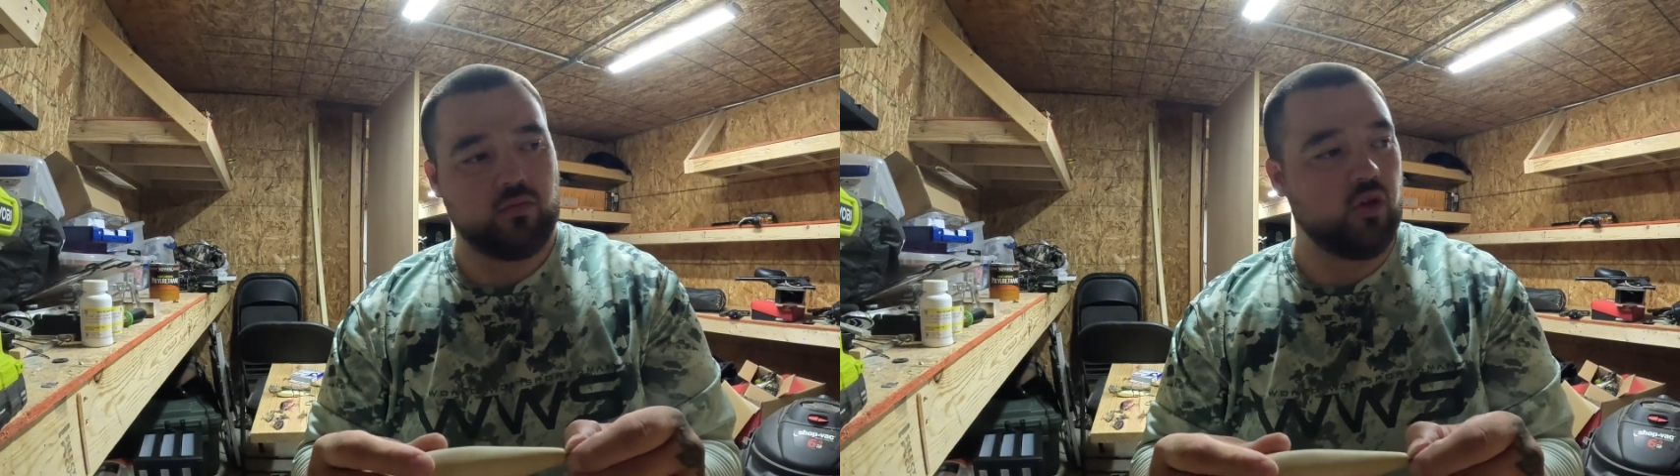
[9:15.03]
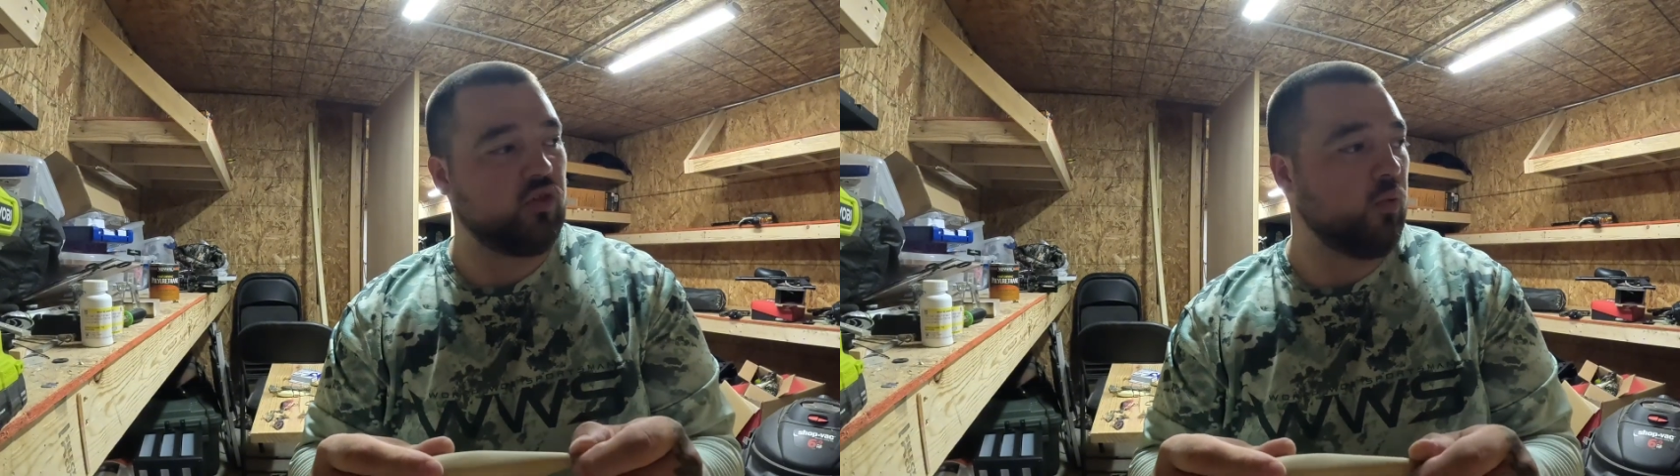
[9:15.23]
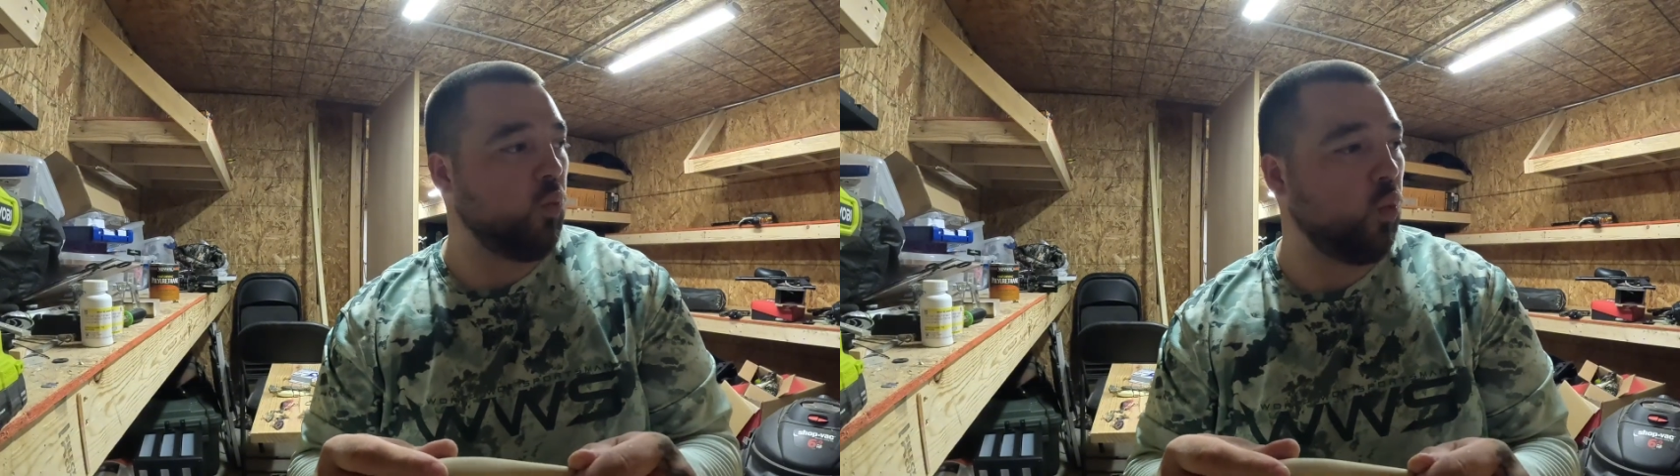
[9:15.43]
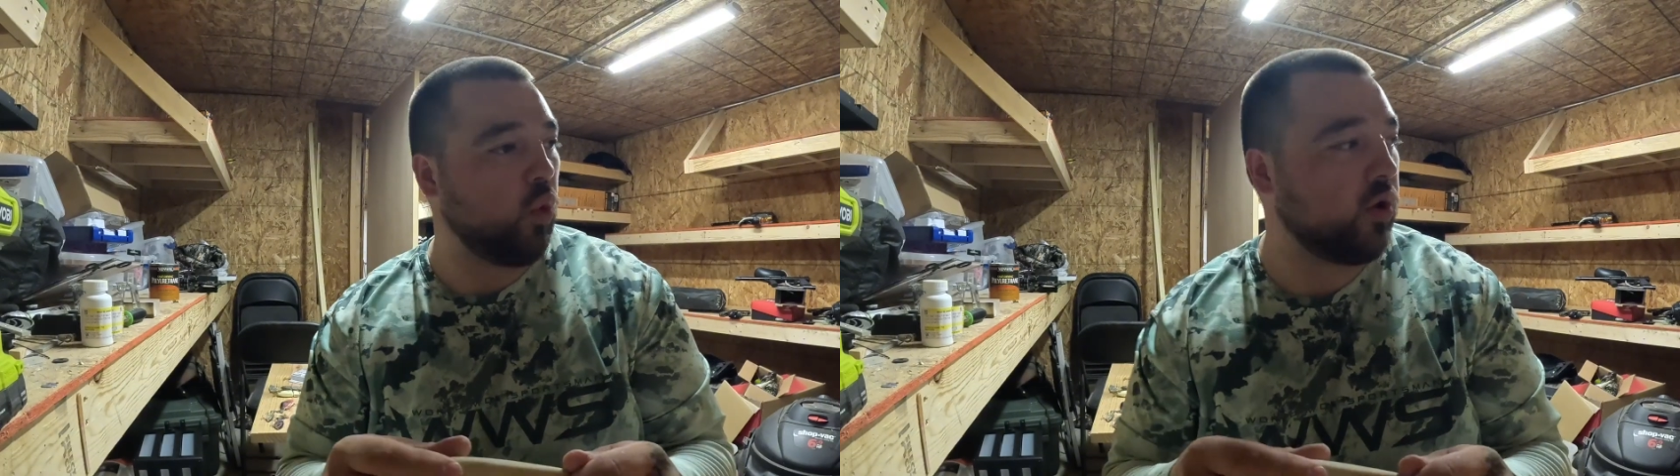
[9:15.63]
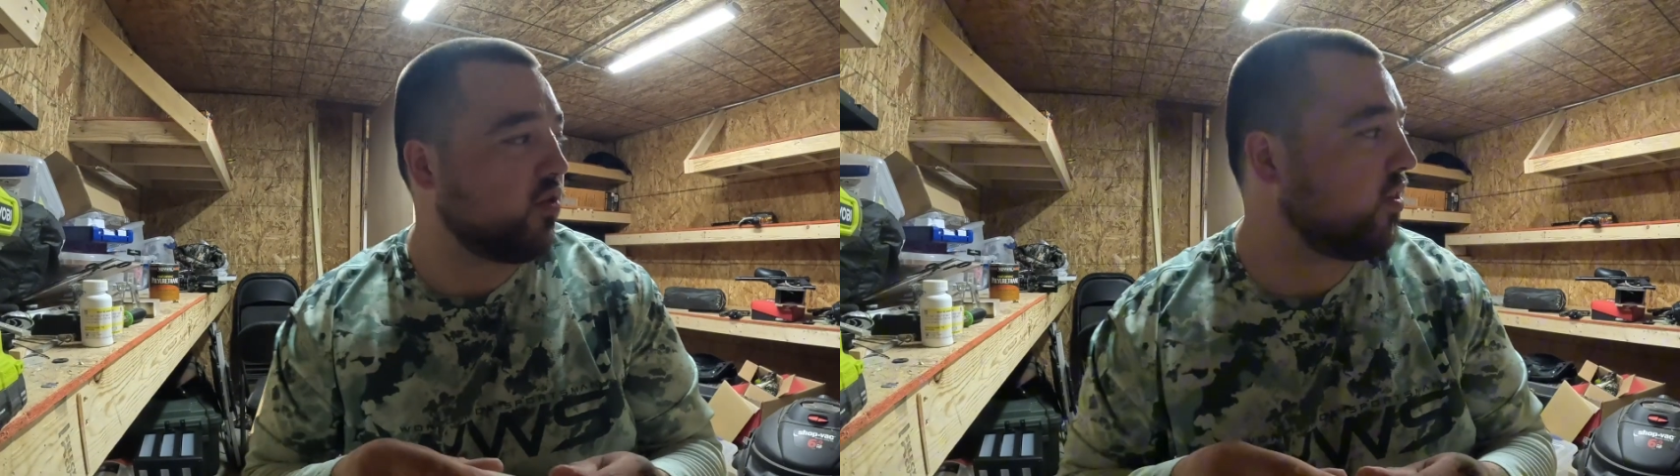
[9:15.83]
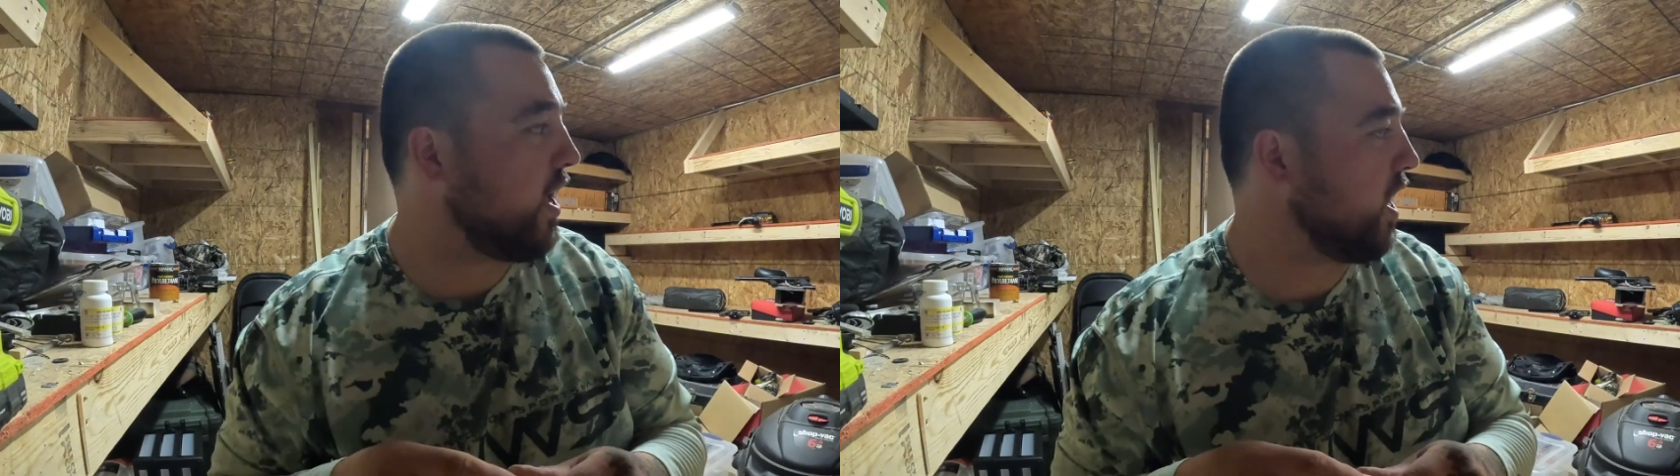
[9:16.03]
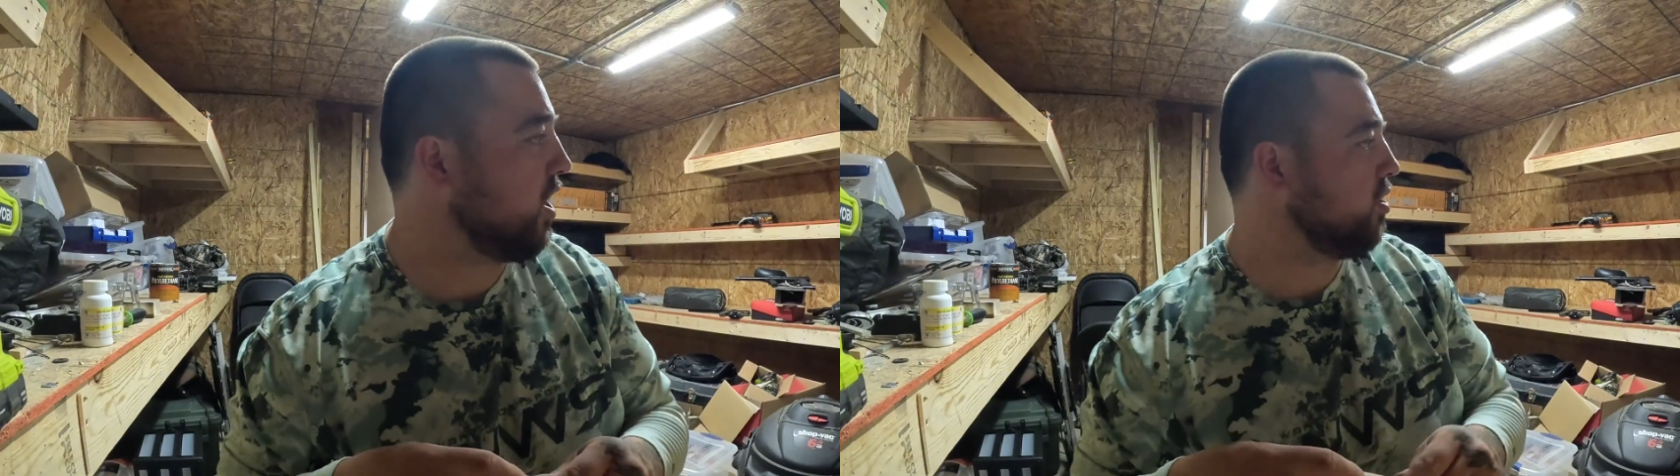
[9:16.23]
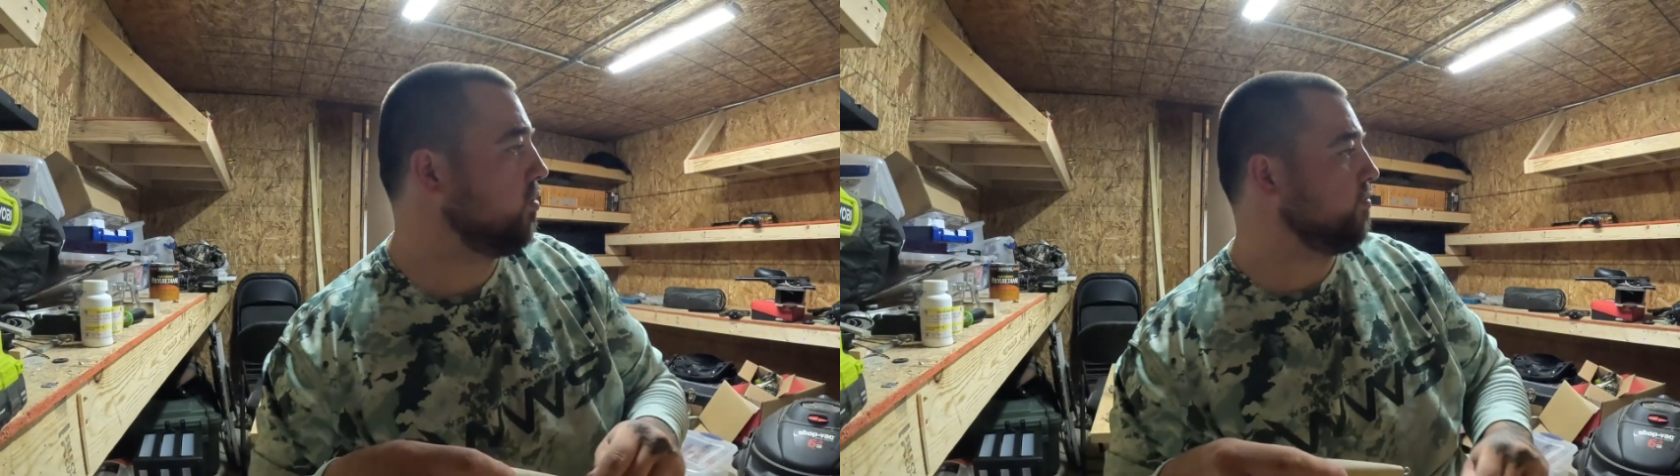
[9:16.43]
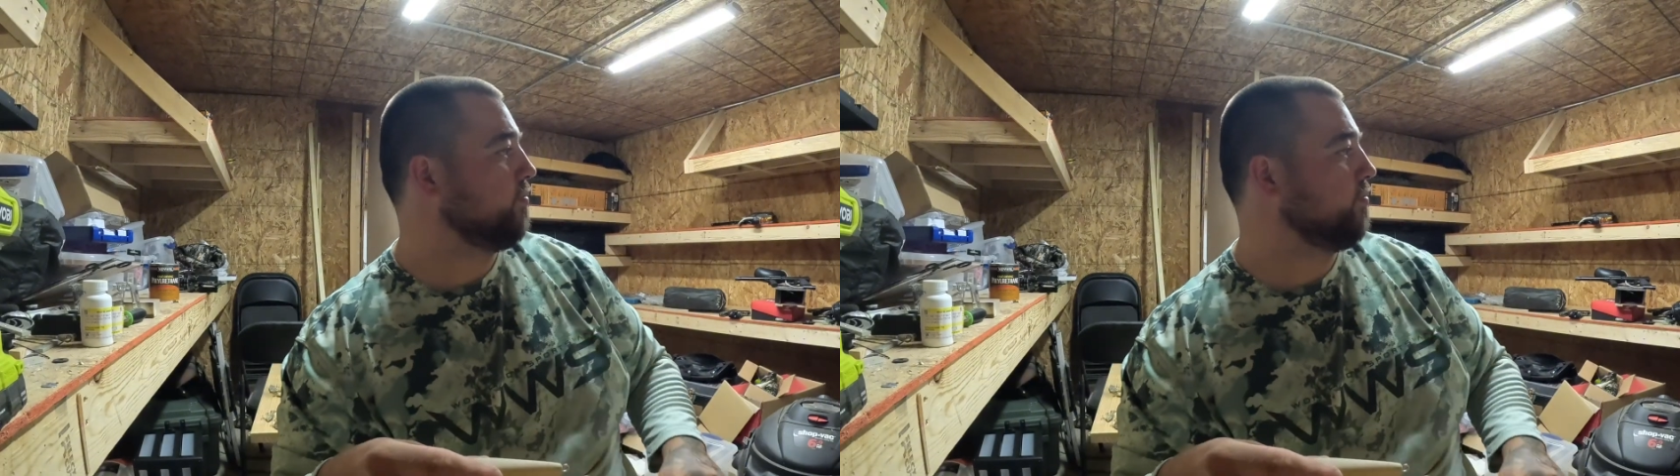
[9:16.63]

do some wood stain.